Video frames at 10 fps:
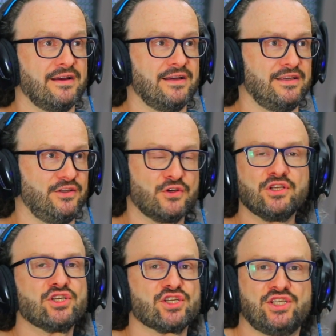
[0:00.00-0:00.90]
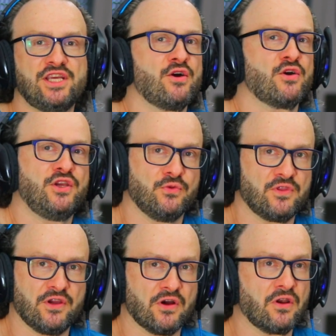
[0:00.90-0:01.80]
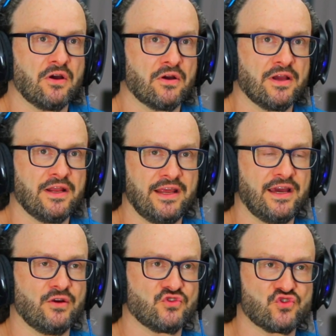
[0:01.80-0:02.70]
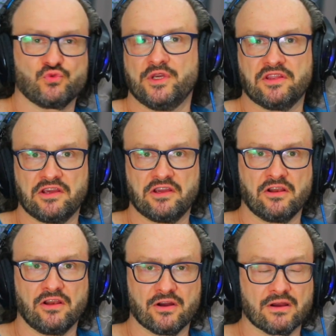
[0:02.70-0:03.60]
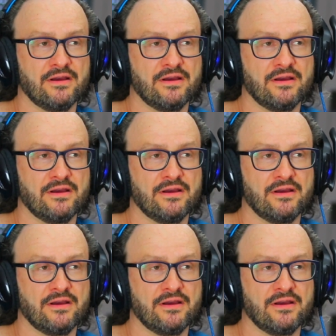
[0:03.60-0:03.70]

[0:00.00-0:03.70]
you can just see how cute they all are and how sweet they all are,